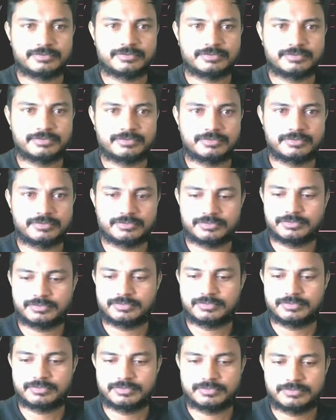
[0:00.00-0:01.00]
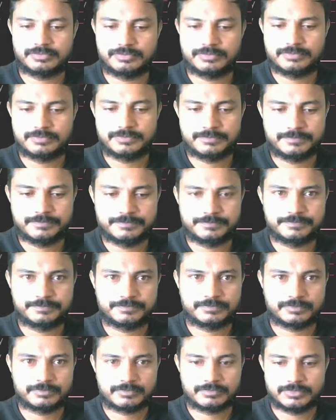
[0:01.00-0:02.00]

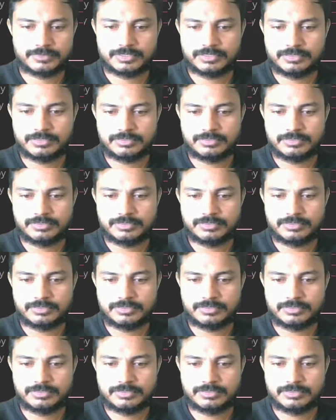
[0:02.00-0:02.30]
(no one is talking)